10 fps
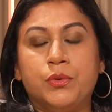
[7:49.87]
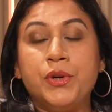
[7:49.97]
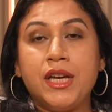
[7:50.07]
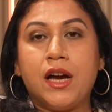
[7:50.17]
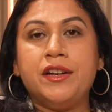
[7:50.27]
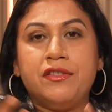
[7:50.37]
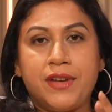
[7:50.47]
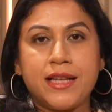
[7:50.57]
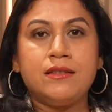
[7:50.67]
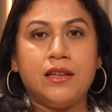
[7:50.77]
We are
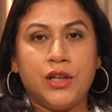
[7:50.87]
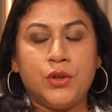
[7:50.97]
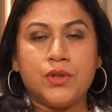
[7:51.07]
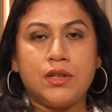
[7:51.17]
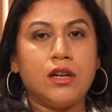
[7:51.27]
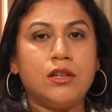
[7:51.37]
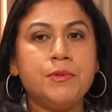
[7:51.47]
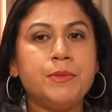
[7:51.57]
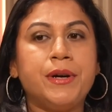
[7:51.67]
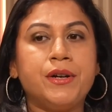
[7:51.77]
investing into
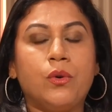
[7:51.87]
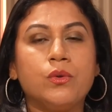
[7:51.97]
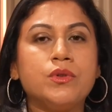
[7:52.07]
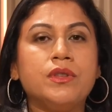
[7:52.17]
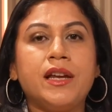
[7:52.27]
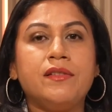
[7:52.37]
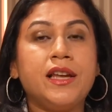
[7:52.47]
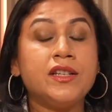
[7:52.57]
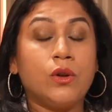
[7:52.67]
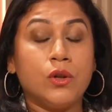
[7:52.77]
startups, but also there
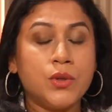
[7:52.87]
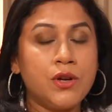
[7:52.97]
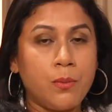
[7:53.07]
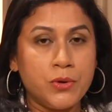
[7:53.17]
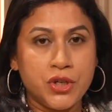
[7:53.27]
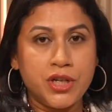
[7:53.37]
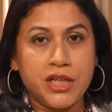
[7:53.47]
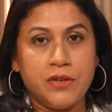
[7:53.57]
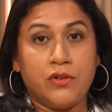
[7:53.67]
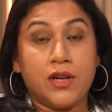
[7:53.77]
is also an
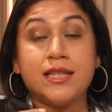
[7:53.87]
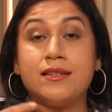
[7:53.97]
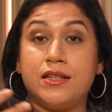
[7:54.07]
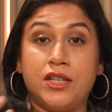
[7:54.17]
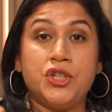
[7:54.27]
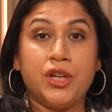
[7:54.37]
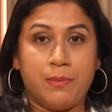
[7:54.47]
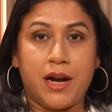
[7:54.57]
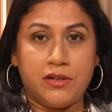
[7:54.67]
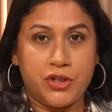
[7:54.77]
opportunity for a strategic
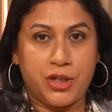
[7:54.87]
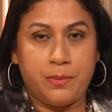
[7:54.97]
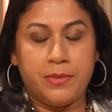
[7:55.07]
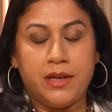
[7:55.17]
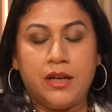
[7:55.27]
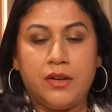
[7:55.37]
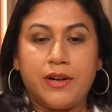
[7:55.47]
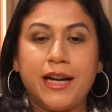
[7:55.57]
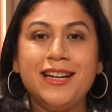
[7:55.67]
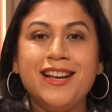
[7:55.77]
partnership,
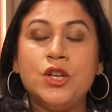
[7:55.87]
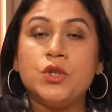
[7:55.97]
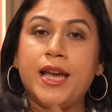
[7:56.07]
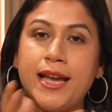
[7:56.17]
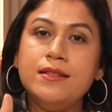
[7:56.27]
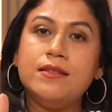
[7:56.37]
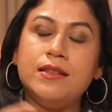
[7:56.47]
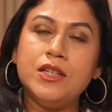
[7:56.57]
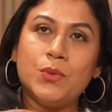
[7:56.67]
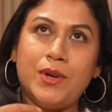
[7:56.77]
right? So hence
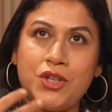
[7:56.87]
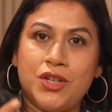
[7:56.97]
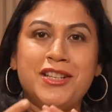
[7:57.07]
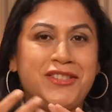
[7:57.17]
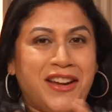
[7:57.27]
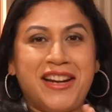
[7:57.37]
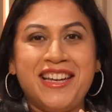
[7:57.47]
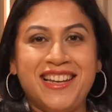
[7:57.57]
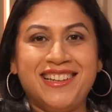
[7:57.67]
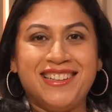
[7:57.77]
this question is
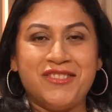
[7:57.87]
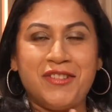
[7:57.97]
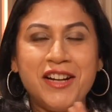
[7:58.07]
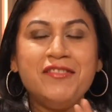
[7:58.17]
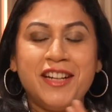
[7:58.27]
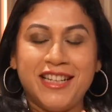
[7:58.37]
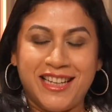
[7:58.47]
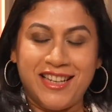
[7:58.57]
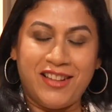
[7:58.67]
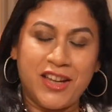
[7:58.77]
very, very, very
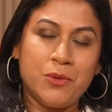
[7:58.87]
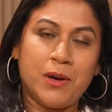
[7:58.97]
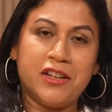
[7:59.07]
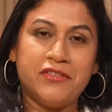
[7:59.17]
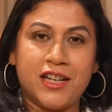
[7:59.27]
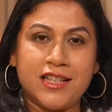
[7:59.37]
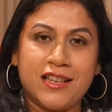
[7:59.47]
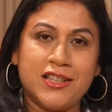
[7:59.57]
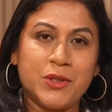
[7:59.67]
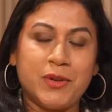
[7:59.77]
key. Thank you, Manav, for asking this